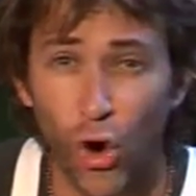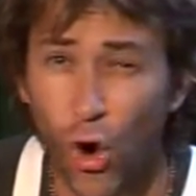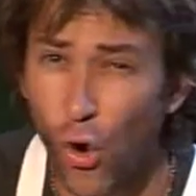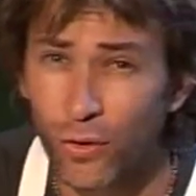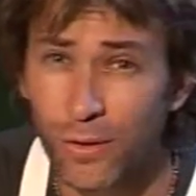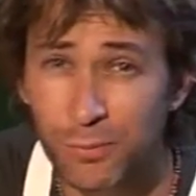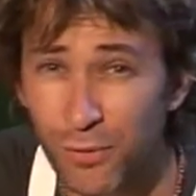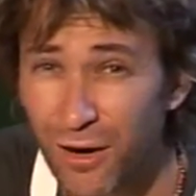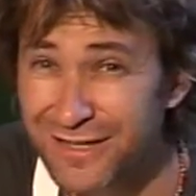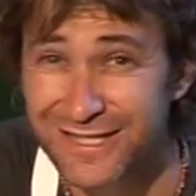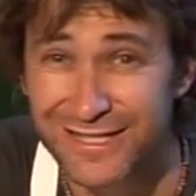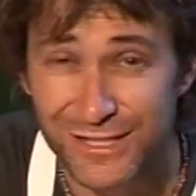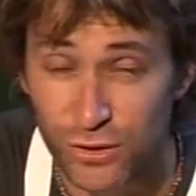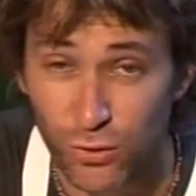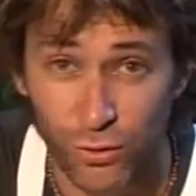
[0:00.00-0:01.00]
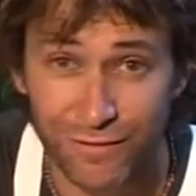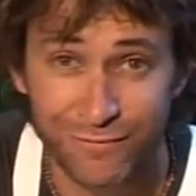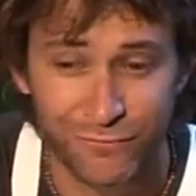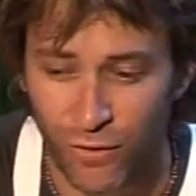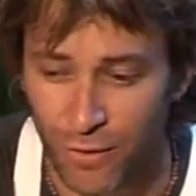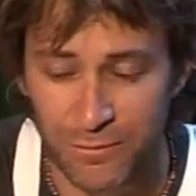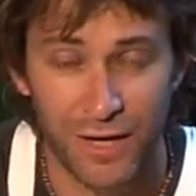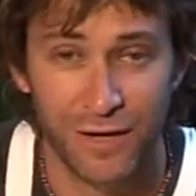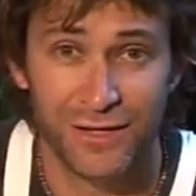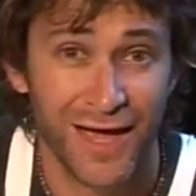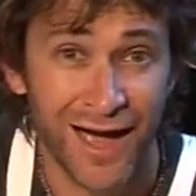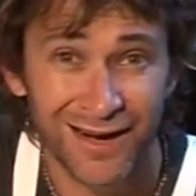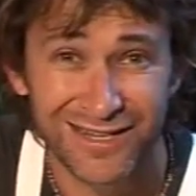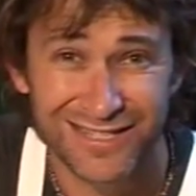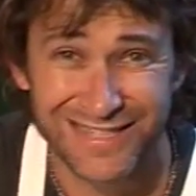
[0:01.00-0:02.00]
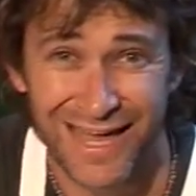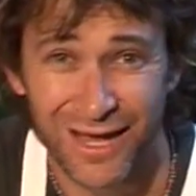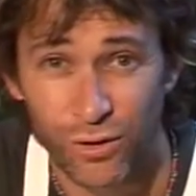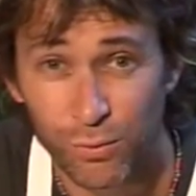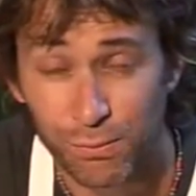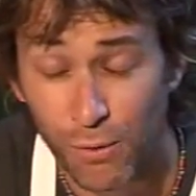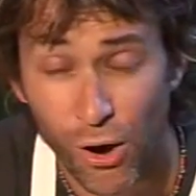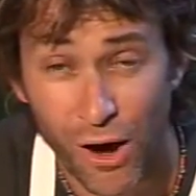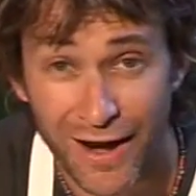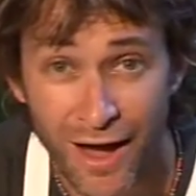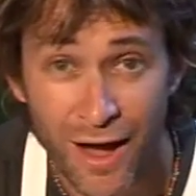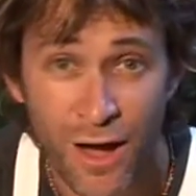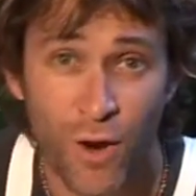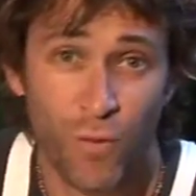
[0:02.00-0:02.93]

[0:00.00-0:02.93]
all the presents sorted from your youngest angle biter